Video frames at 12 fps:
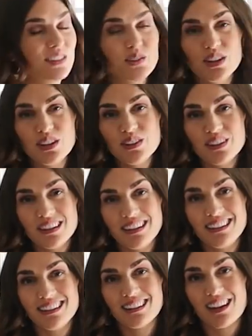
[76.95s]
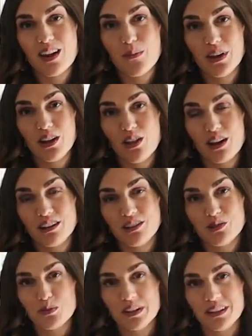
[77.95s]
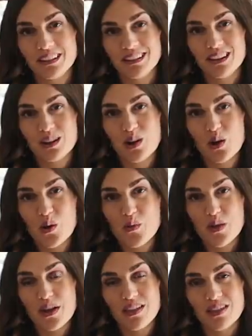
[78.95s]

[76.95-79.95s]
So we use these um, in a lot of different places in the home,